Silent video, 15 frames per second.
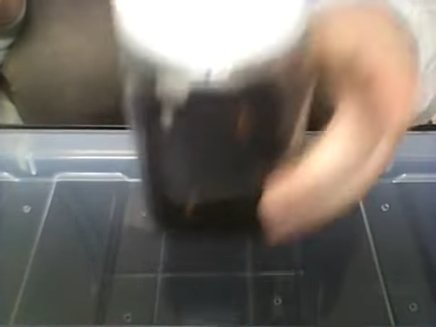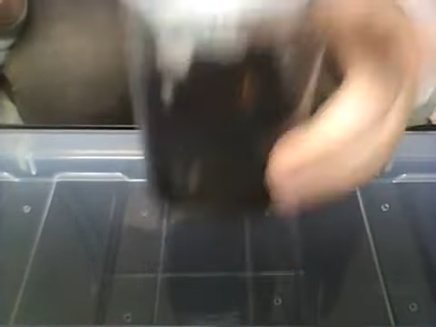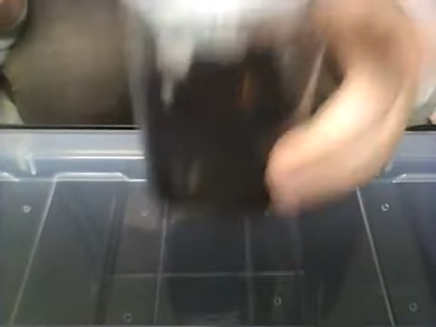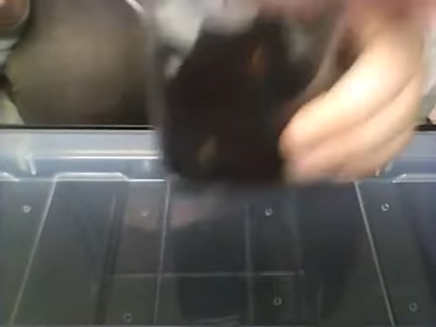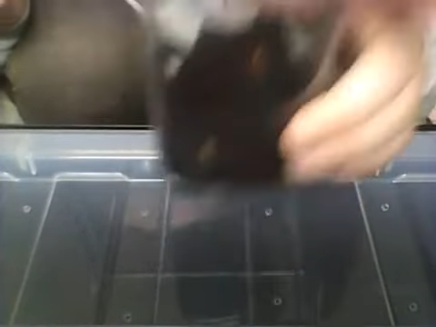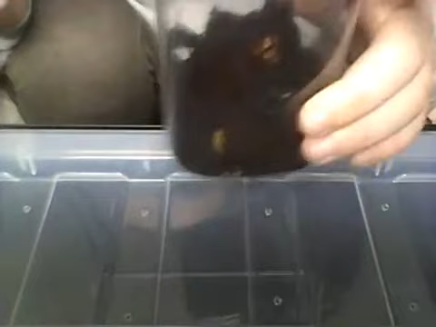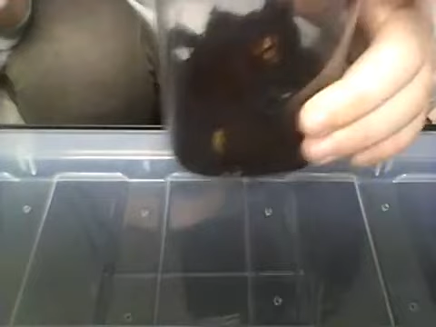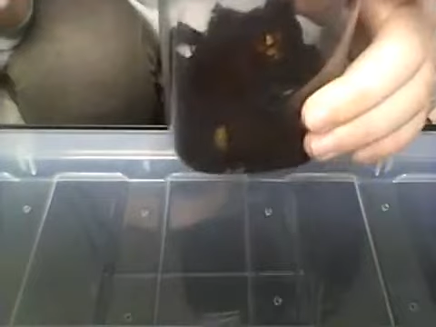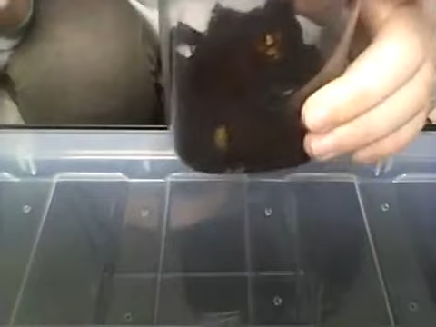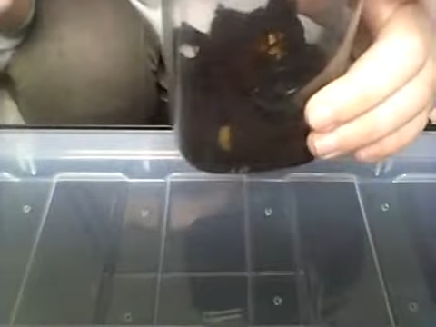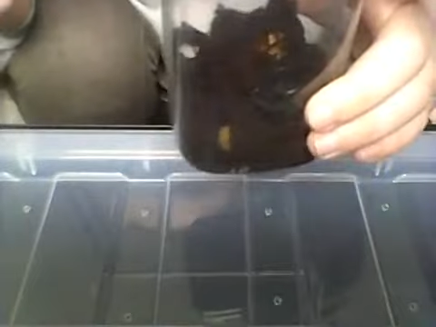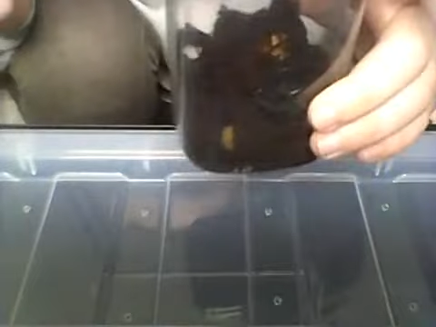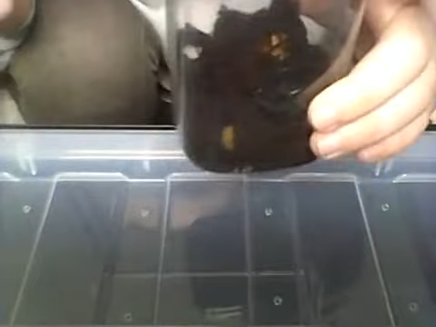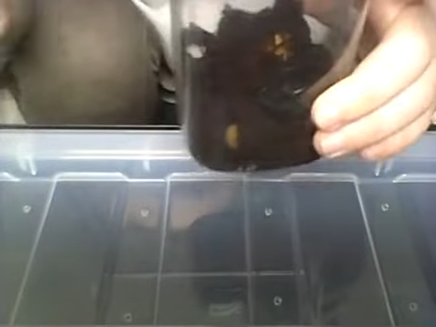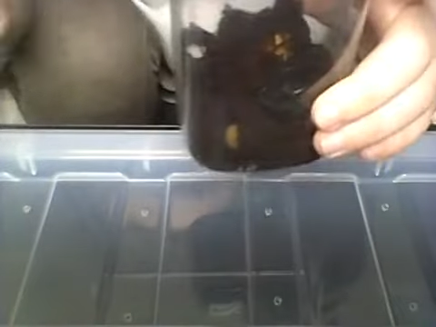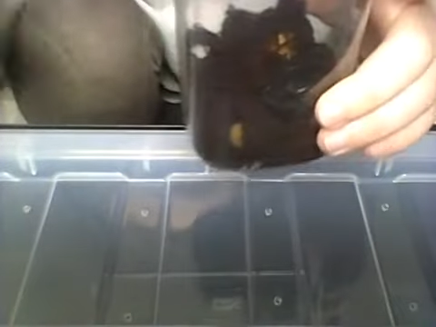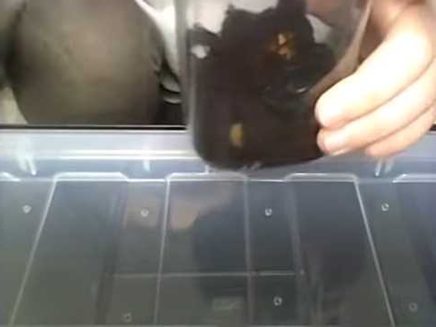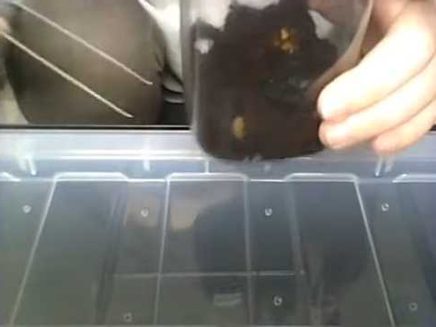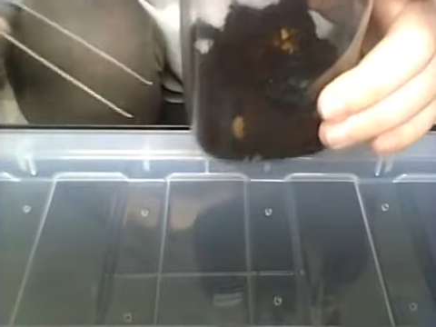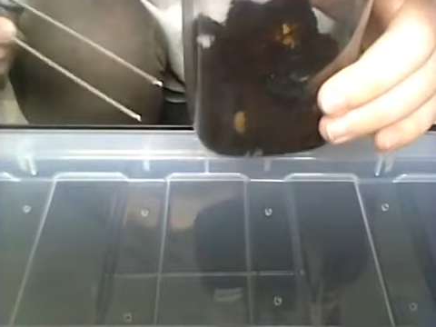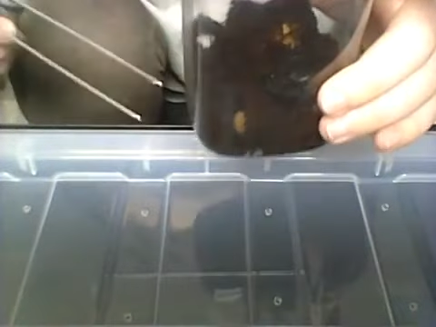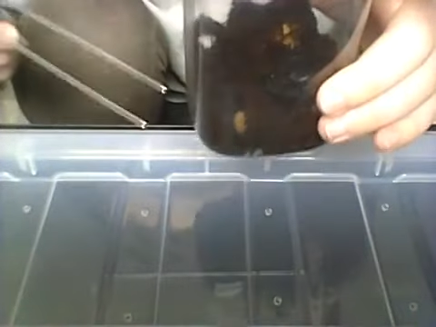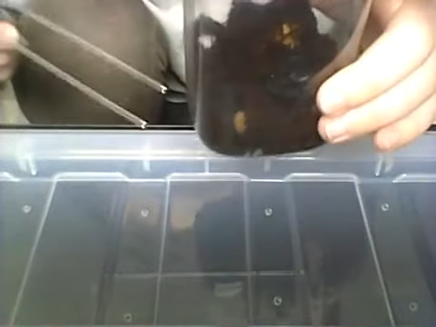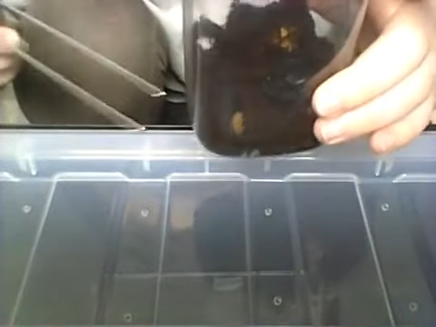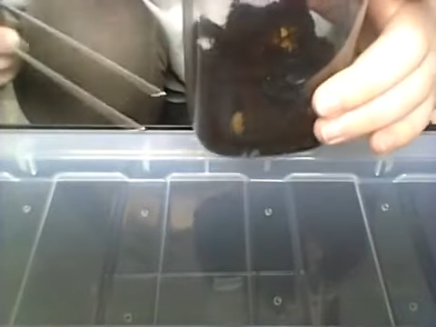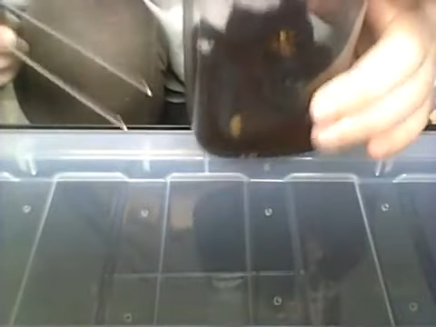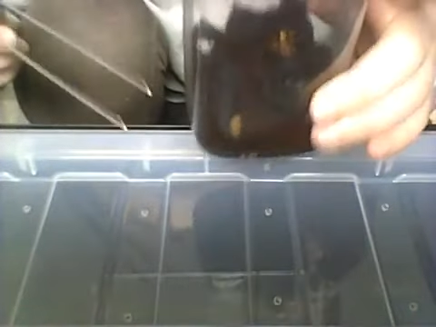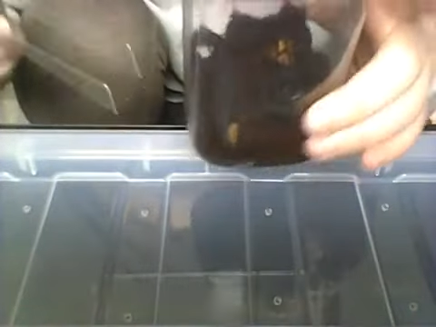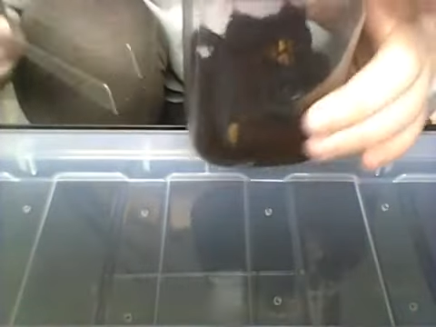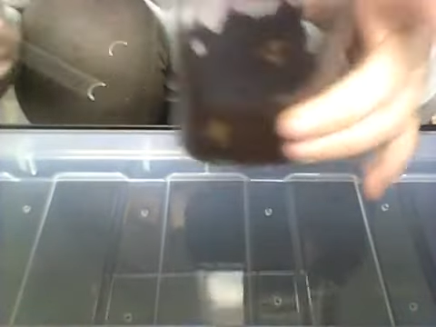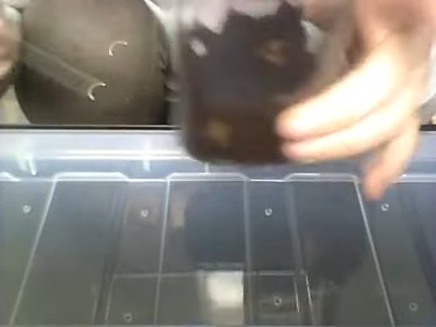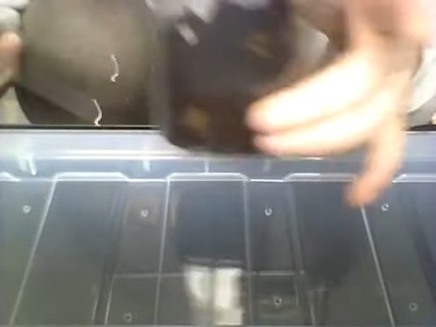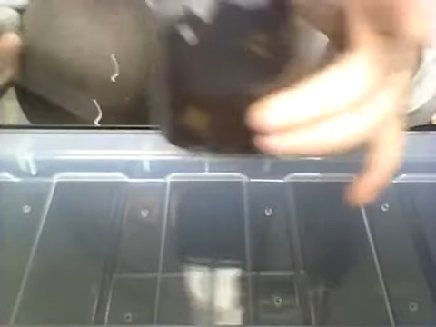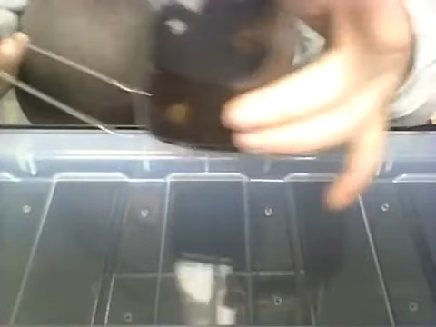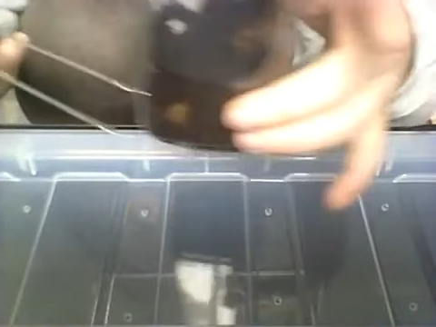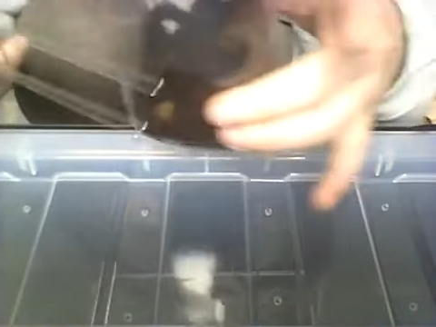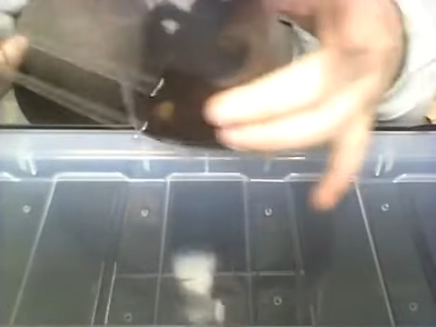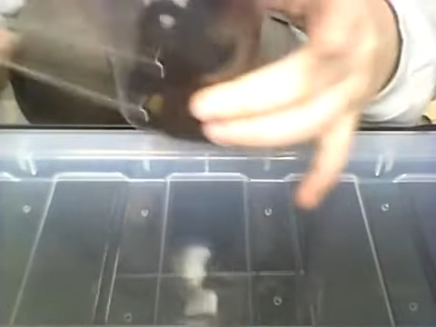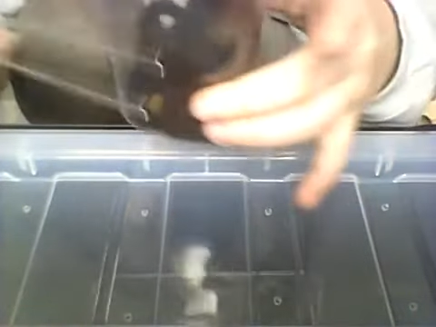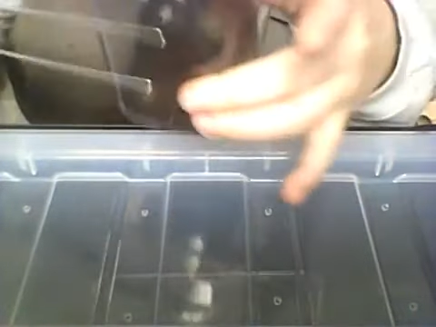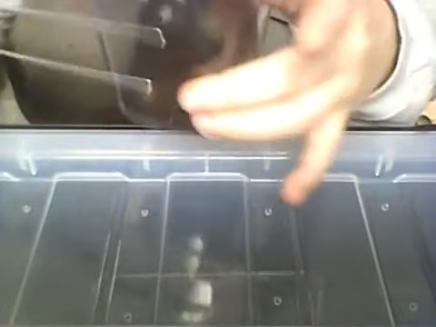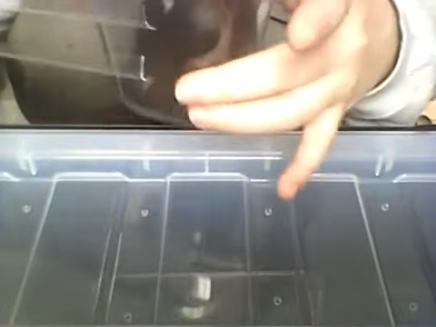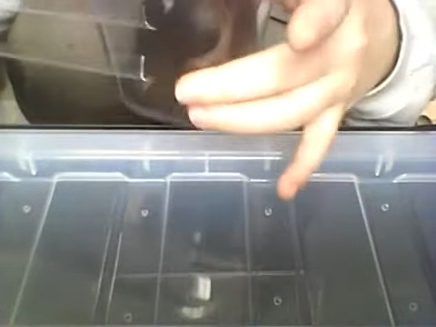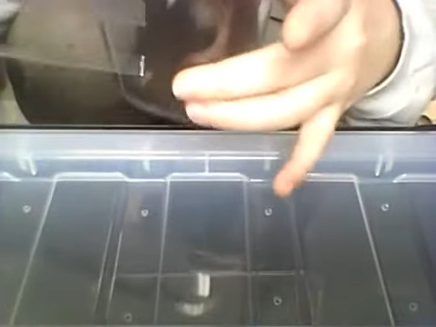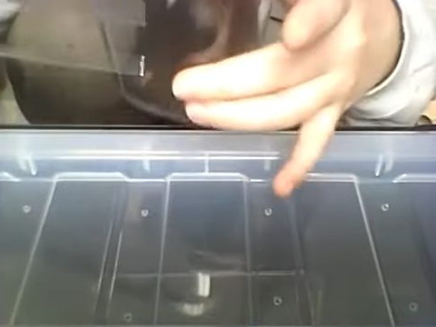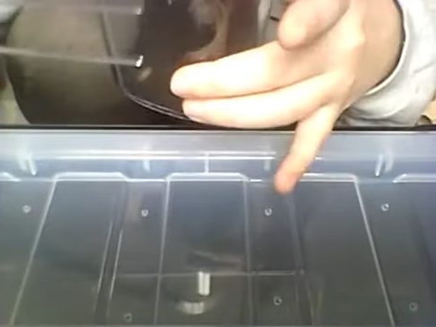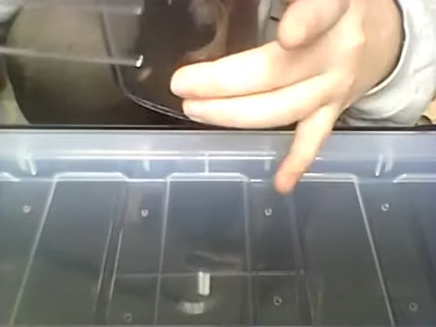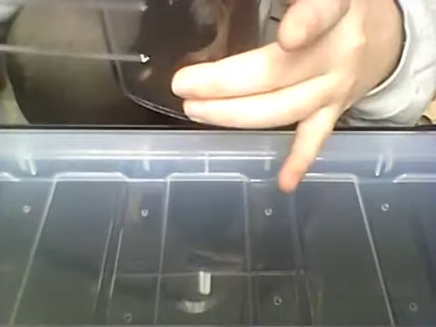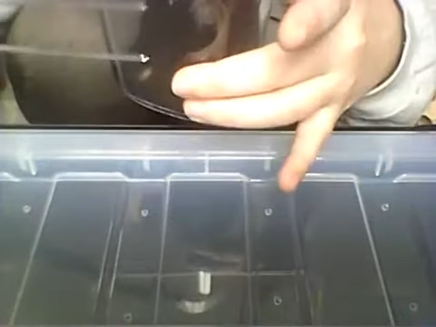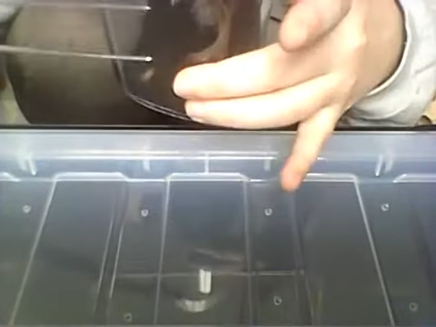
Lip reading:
No face is visible, so there are no lips to read.